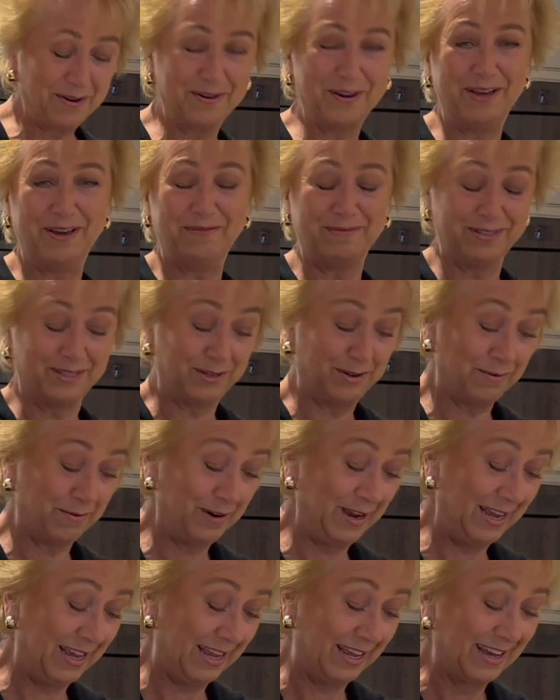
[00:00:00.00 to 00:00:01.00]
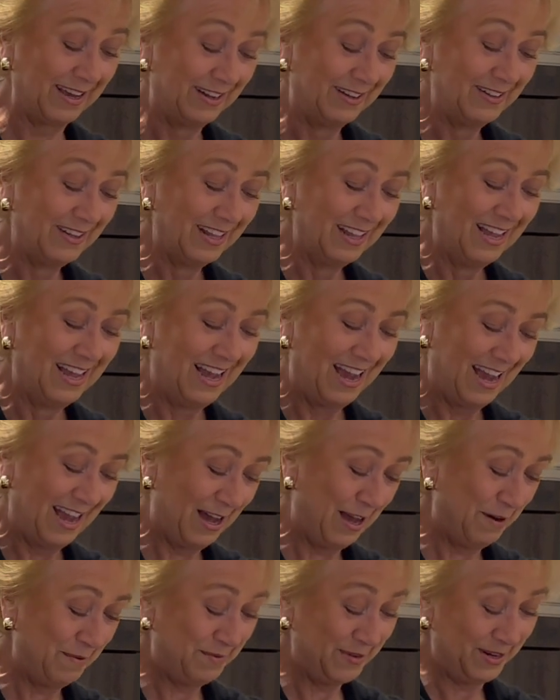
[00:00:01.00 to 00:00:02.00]
he was Greek,
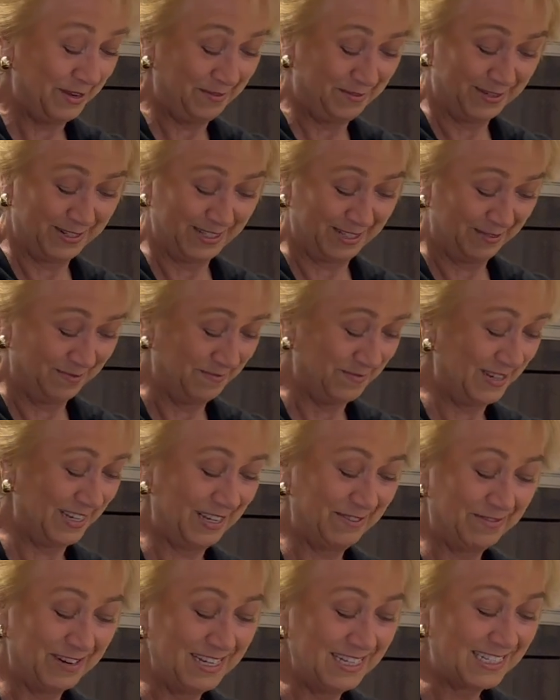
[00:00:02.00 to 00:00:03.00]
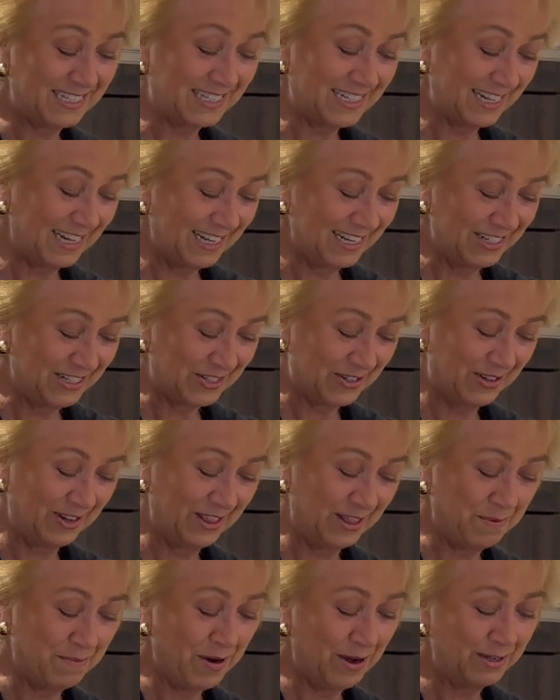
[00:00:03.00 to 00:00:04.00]
but he wasn't. But we still enjoyed the
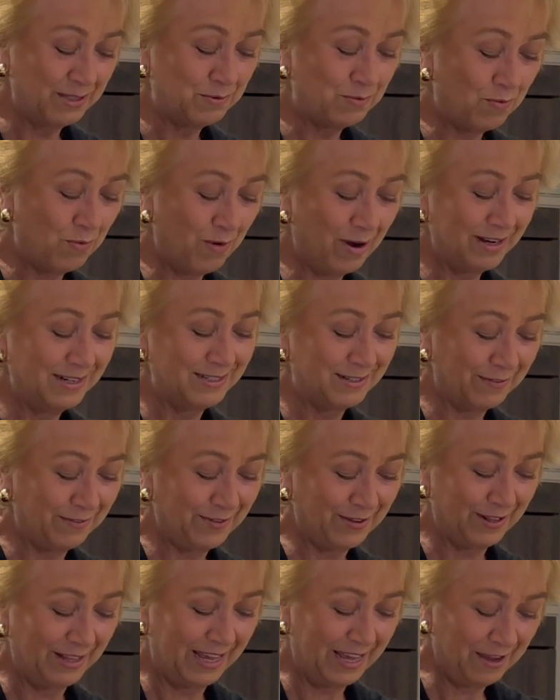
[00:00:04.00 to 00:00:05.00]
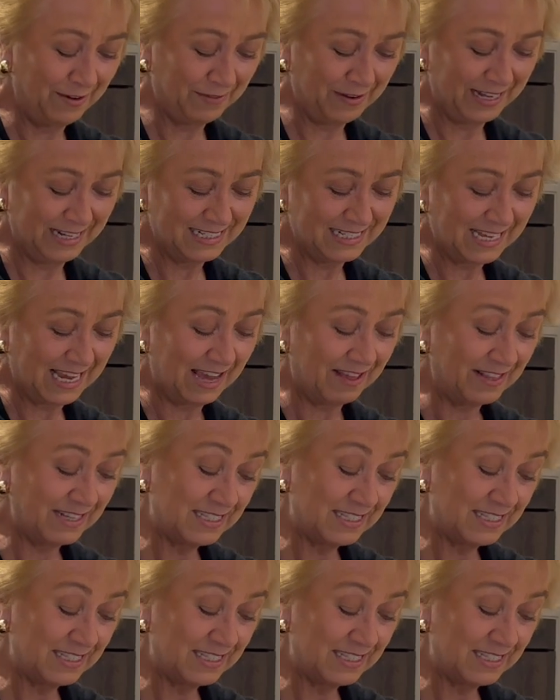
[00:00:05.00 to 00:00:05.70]
most wonderful evening together.